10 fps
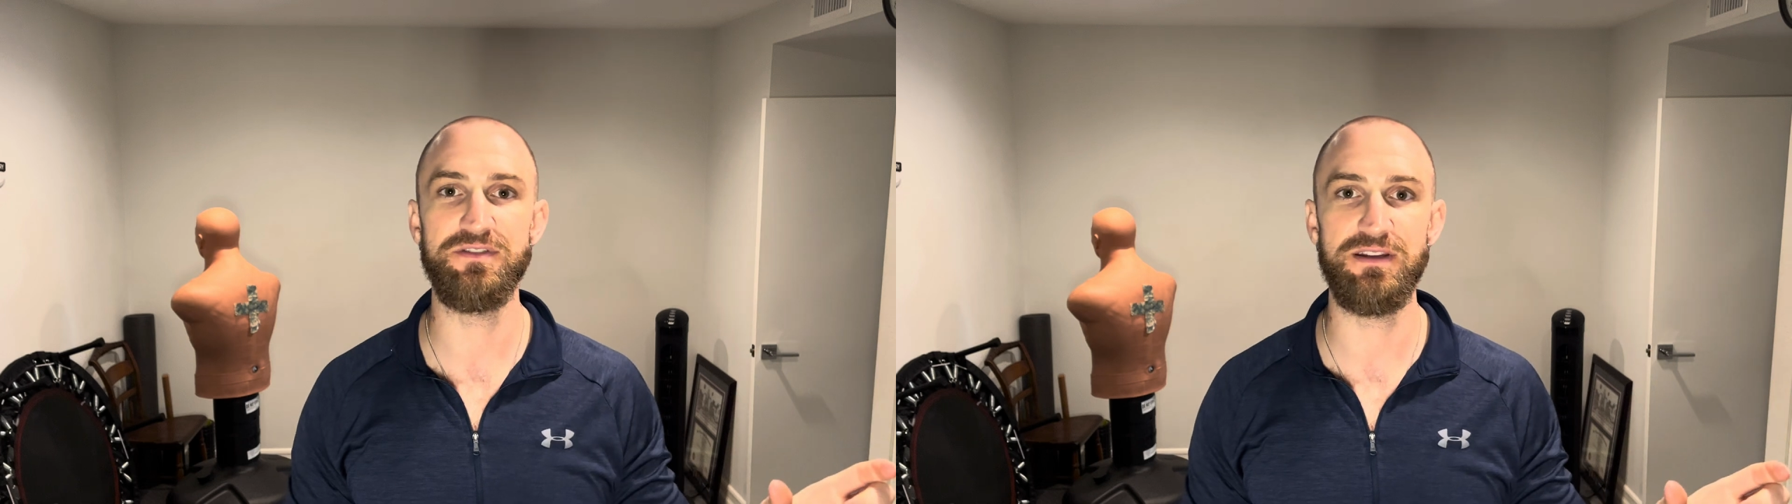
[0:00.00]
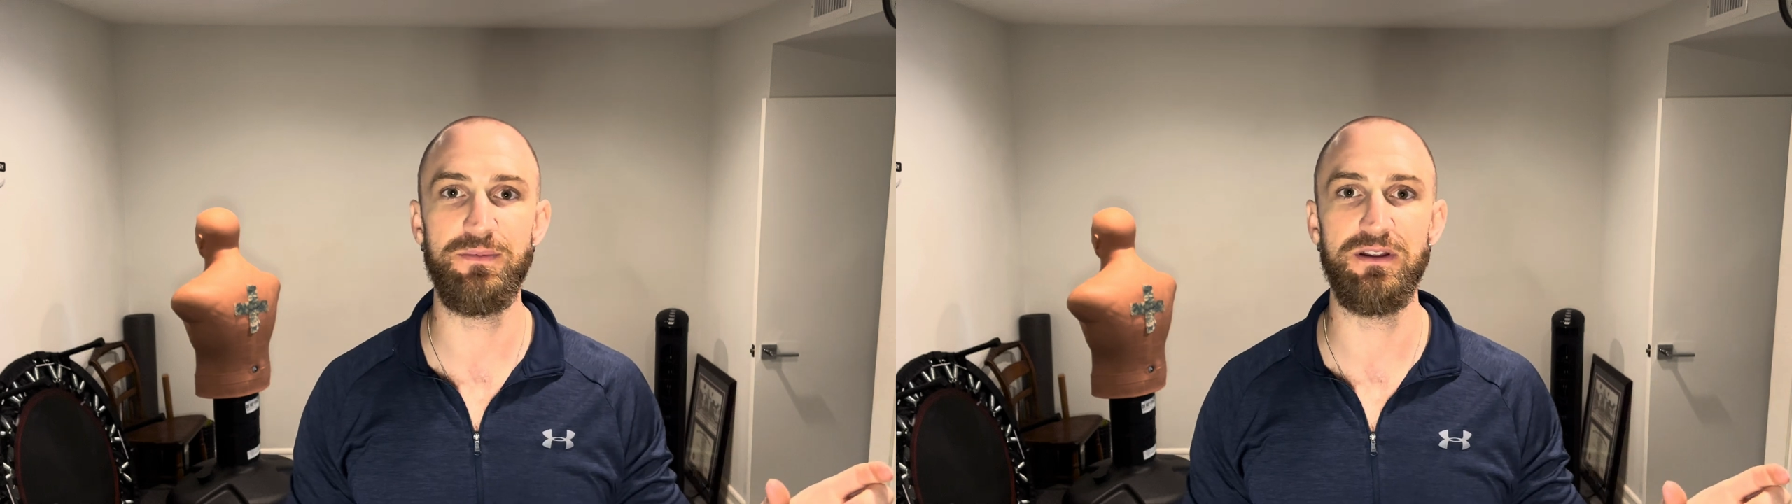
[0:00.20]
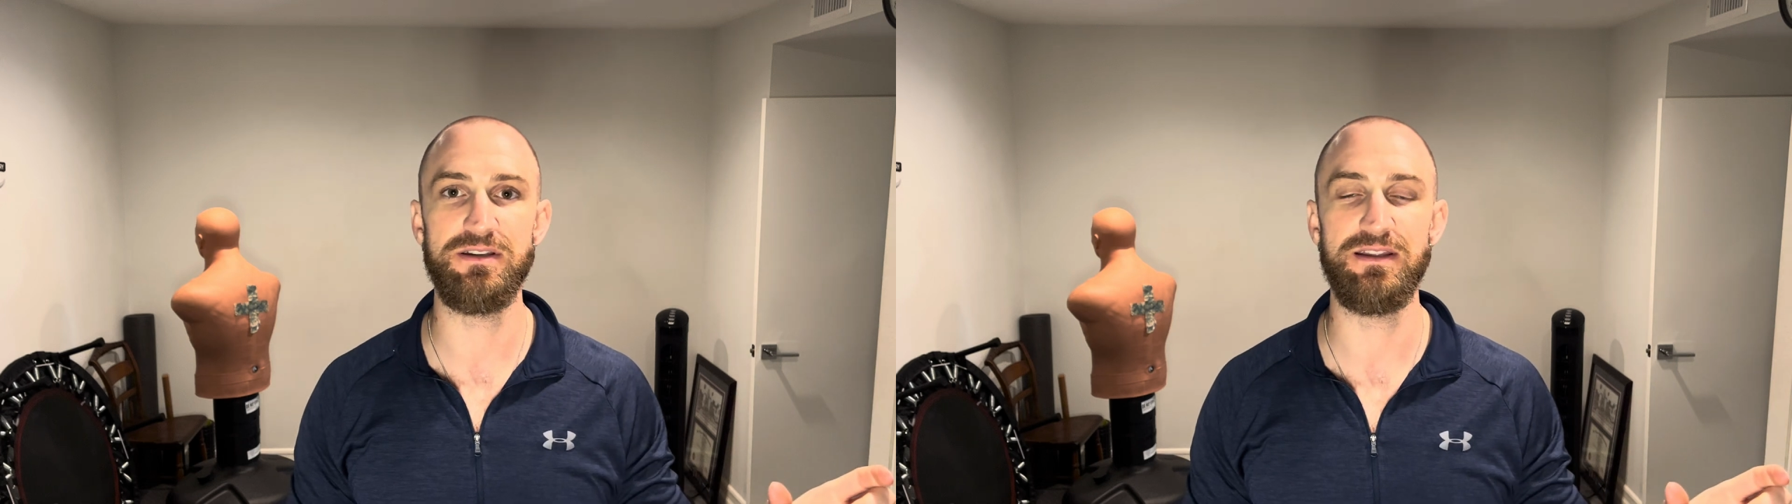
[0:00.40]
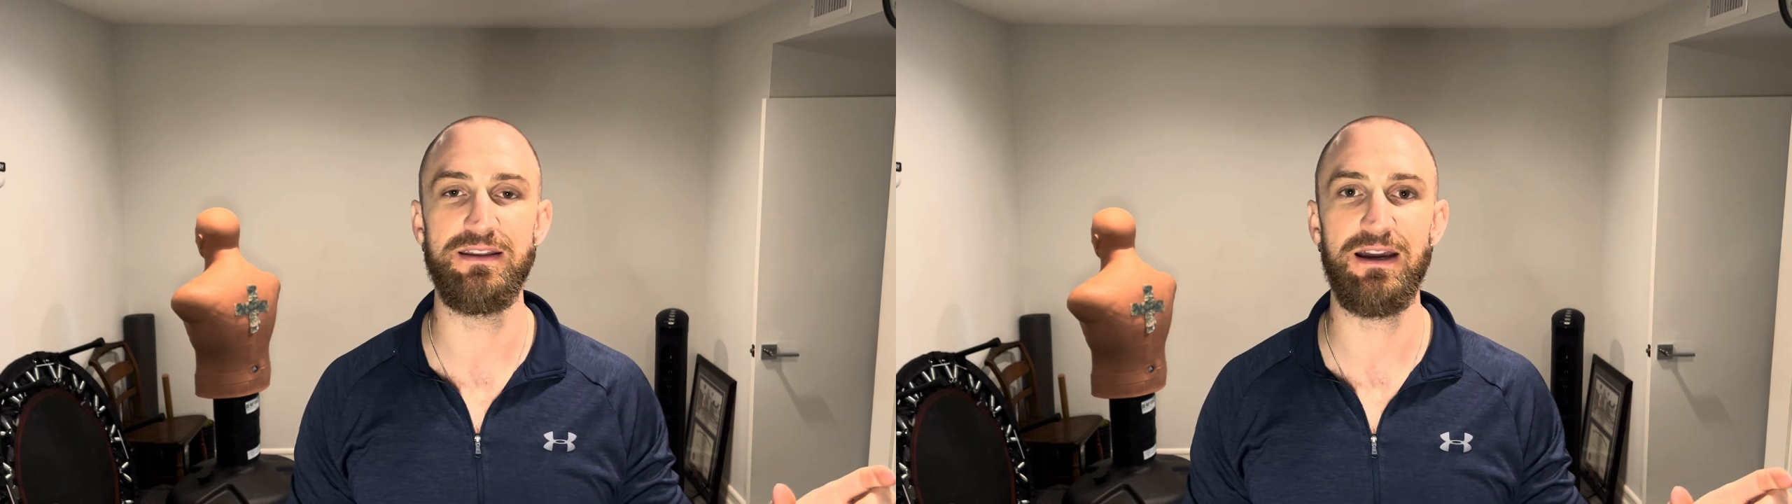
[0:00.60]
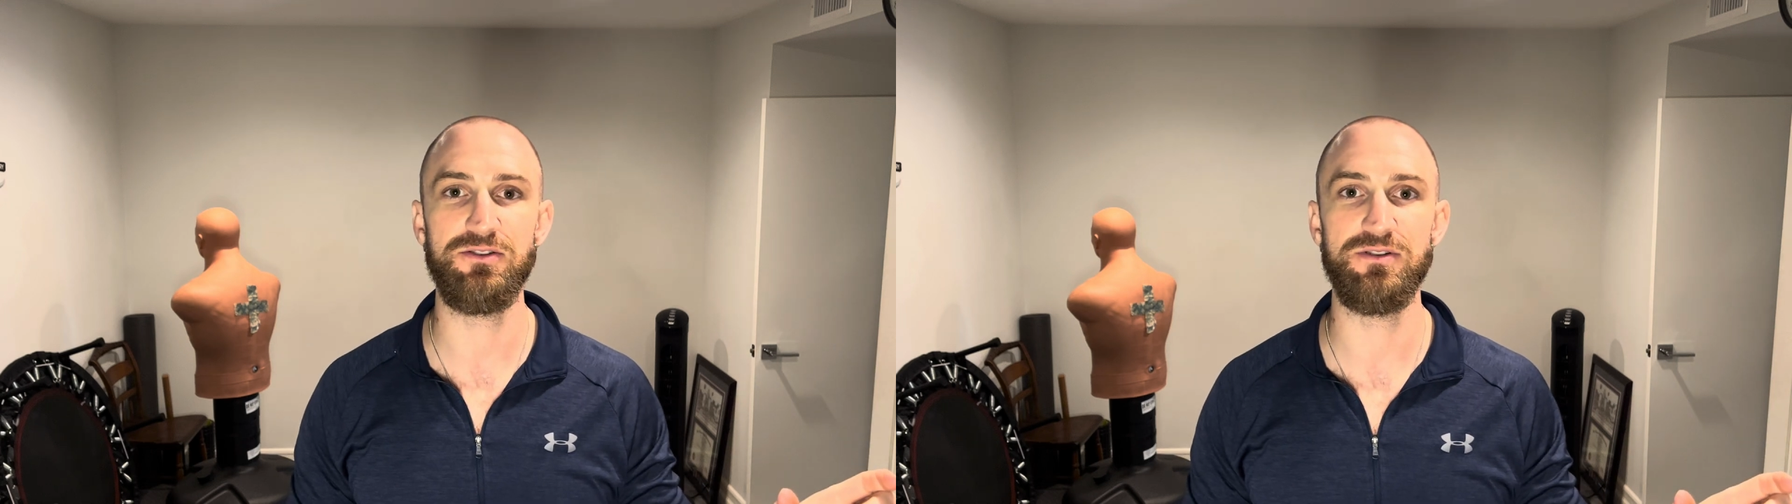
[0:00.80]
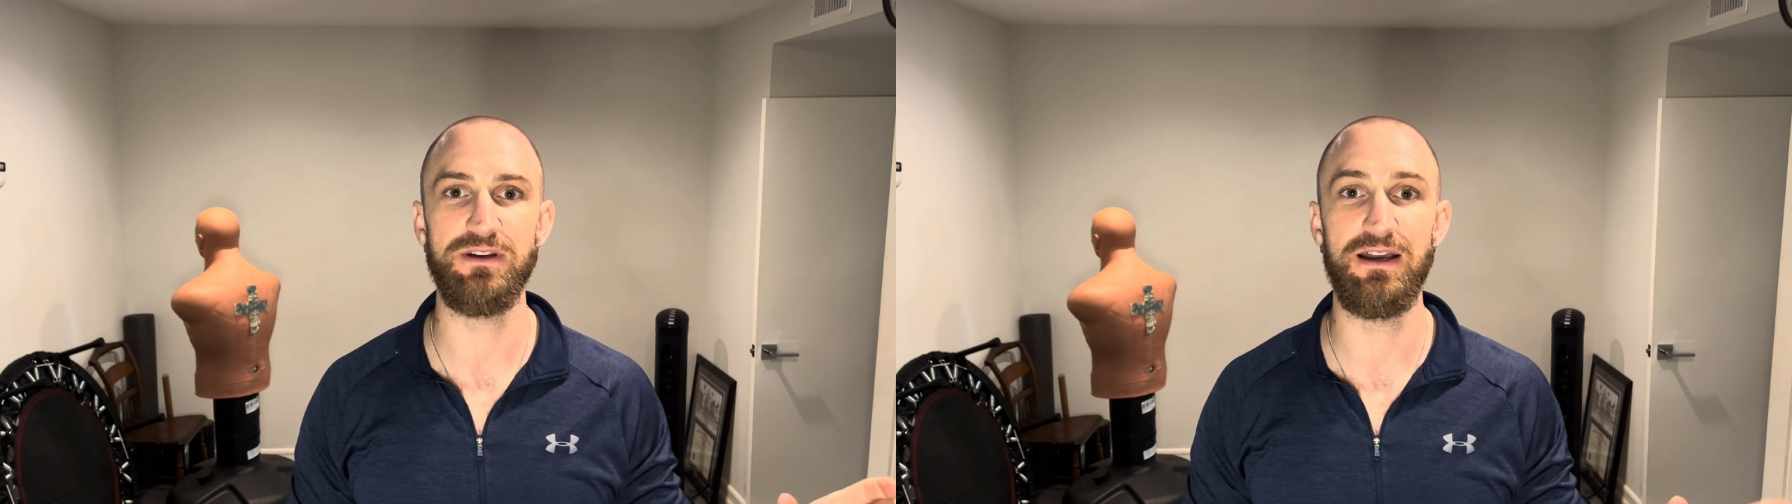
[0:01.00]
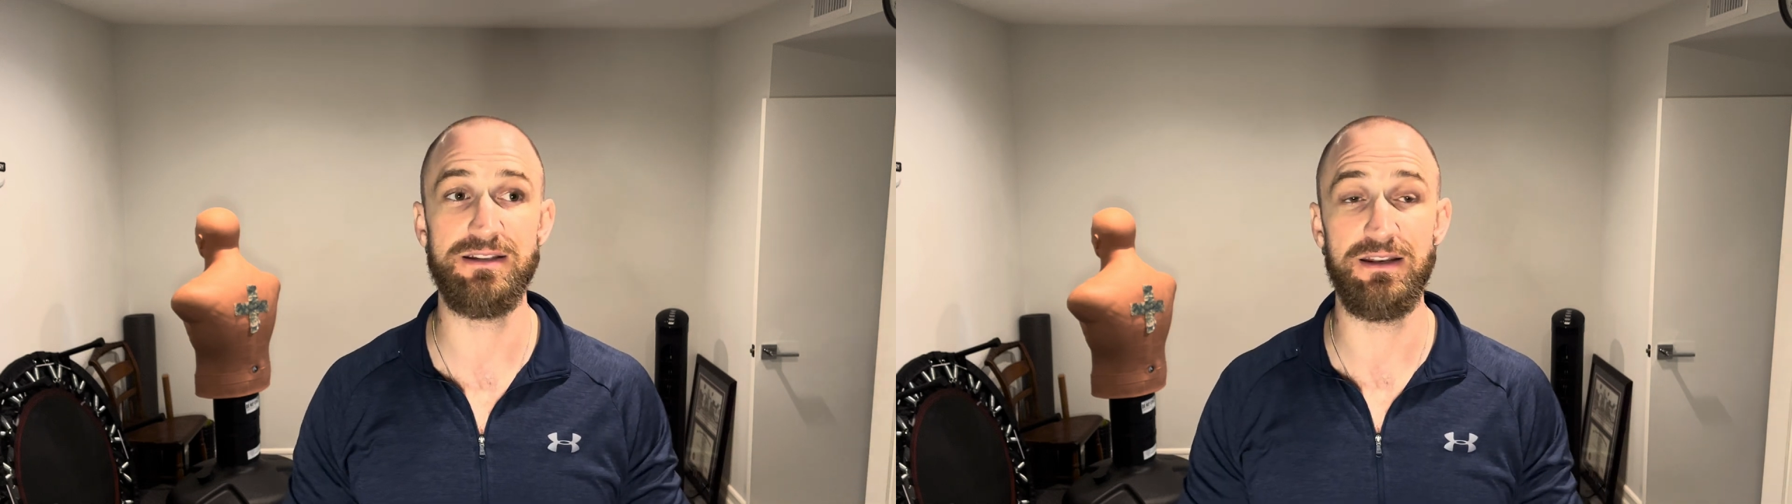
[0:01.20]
stimulus in the exercise,